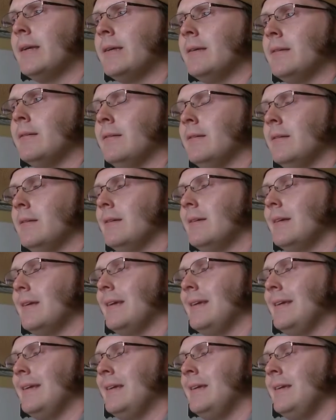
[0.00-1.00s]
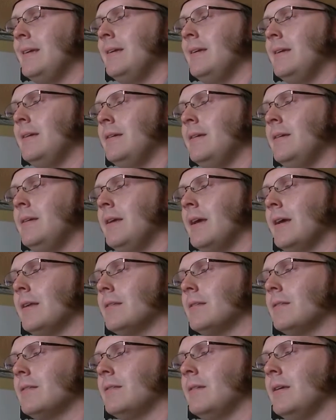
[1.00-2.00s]
can
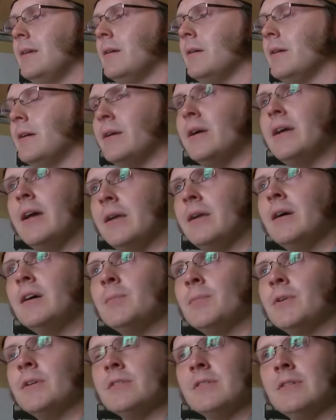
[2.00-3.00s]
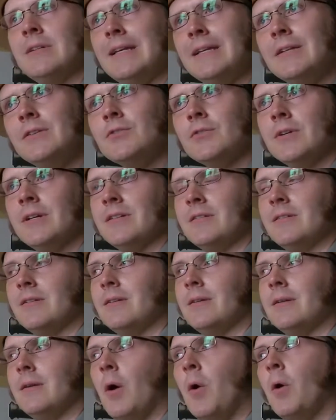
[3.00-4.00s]
get you know a, a young person
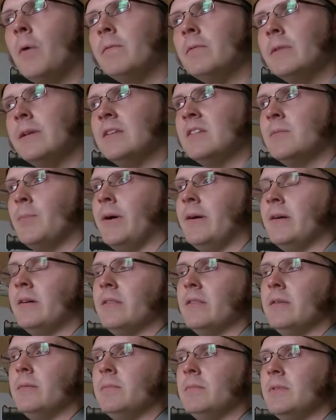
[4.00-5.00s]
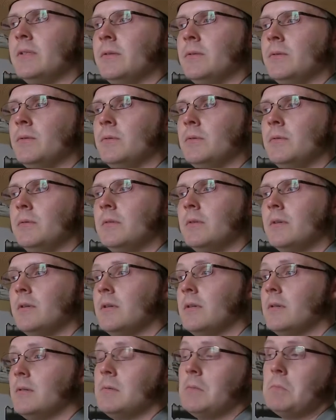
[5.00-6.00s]
interested and hopefully inspire them to
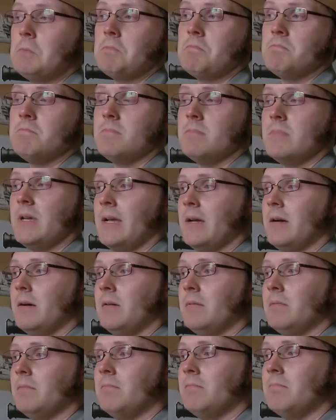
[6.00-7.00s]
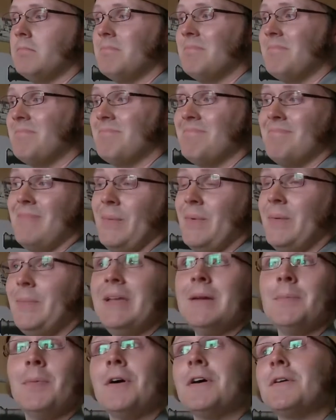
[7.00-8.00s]
you know maybe
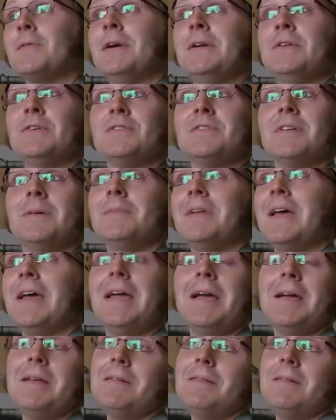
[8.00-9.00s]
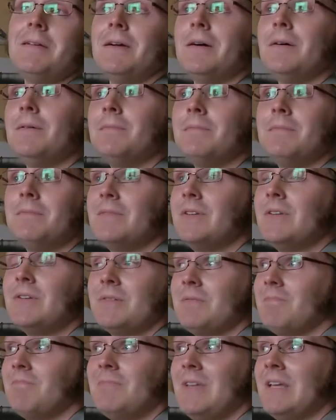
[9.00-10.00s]
be a park ranger someday. And, you know,
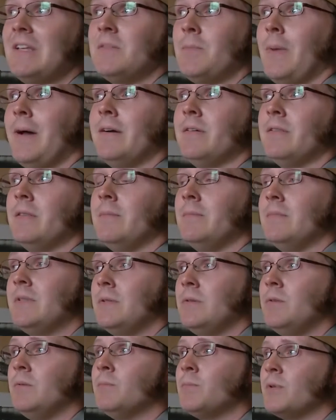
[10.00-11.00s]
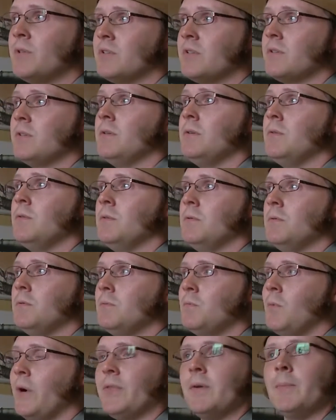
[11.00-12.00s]
just inspire them to
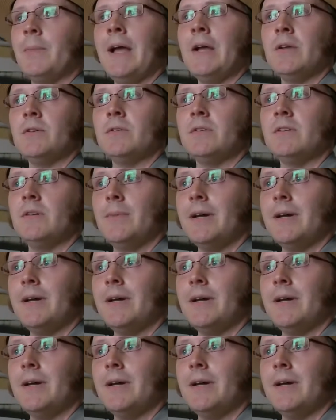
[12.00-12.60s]
pursue what they're passionate